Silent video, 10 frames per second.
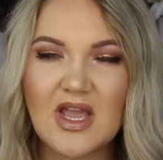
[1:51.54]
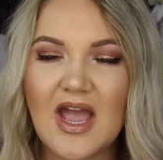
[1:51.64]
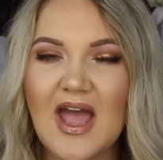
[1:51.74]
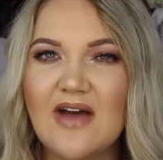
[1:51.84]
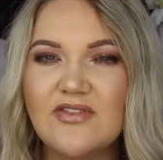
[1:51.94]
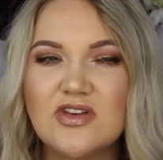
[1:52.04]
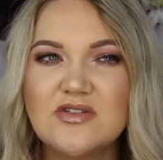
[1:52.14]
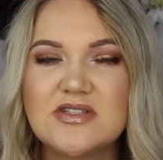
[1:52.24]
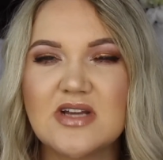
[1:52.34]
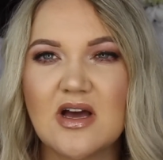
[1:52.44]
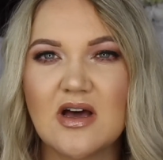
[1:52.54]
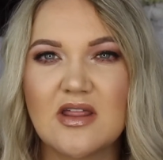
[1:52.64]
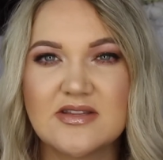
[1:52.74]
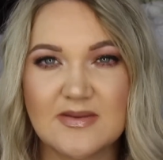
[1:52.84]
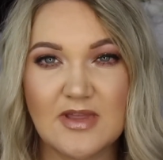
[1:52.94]
I have used
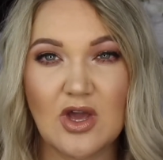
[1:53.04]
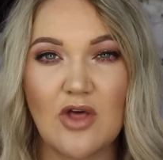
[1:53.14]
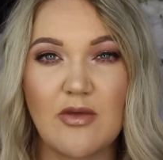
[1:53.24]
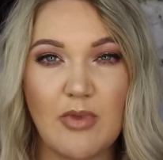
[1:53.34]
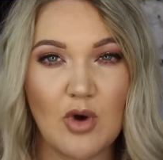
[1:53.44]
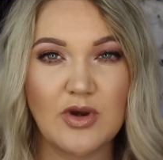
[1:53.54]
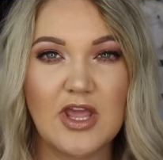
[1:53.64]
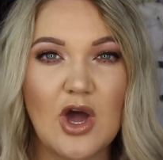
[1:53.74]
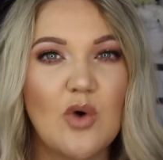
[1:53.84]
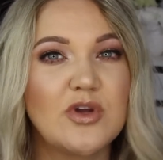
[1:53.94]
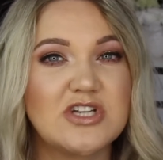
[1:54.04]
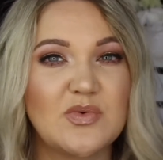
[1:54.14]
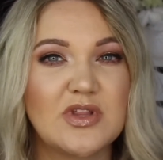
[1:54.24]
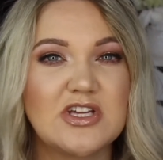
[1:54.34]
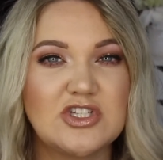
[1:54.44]
uh, something called the Ponyo, which I
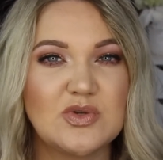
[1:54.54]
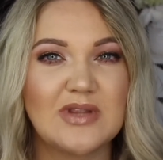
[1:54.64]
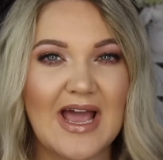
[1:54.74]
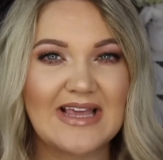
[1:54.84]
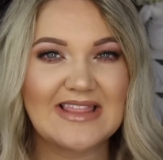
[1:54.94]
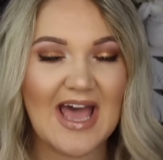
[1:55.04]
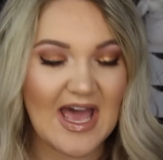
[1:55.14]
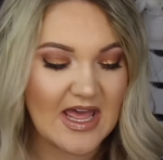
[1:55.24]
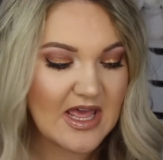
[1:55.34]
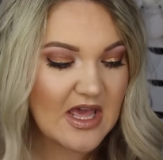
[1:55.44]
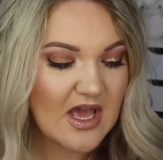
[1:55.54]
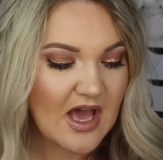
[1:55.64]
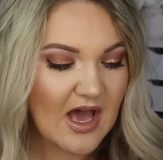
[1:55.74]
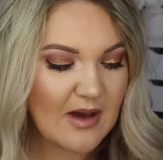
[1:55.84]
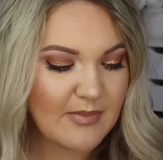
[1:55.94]
really do like that,
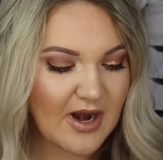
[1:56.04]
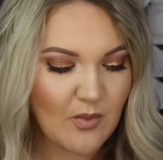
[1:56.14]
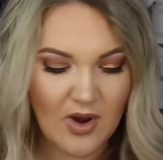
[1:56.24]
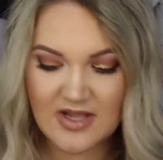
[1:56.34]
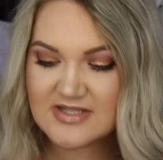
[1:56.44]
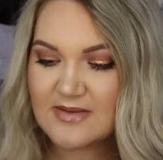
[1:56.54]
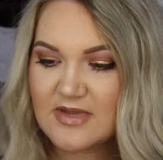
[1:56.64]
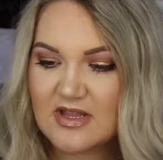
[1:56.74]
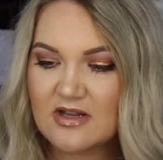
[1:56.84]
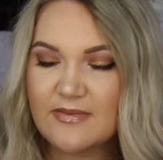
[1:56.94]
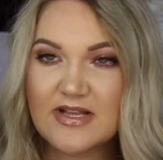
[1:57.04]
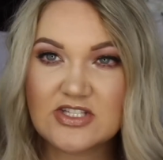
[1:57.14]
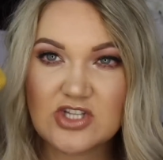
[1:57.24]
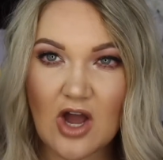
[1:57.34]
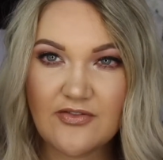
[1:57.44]
um, but I wanted something a little bit
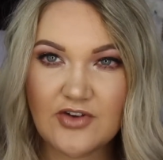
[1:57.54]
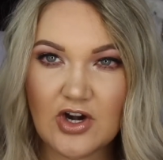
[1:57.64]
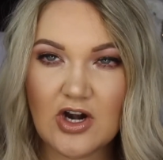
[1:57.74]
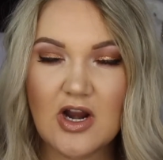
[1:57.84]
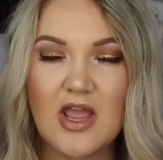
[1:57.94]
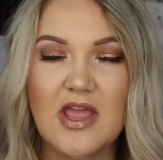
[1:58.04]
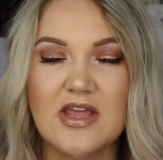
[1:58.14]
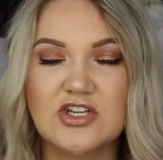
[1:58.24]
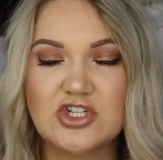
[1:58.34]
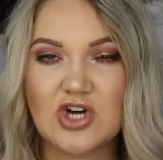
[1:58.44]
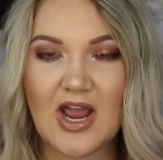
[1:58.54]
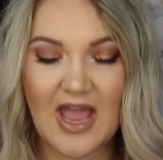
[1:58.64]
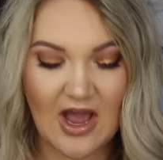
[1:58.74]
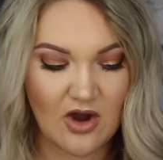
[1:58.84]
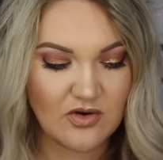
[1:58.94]
softer to try
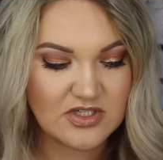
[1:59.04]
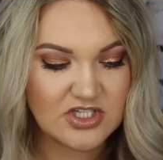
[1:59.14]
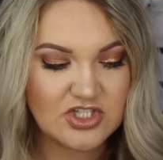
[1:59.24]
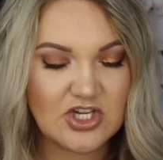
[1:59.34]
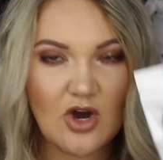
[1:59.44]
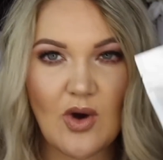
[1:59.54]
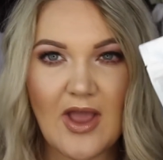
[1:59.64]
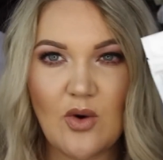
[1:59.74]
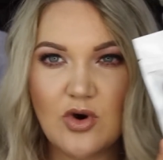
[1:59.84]
out, so I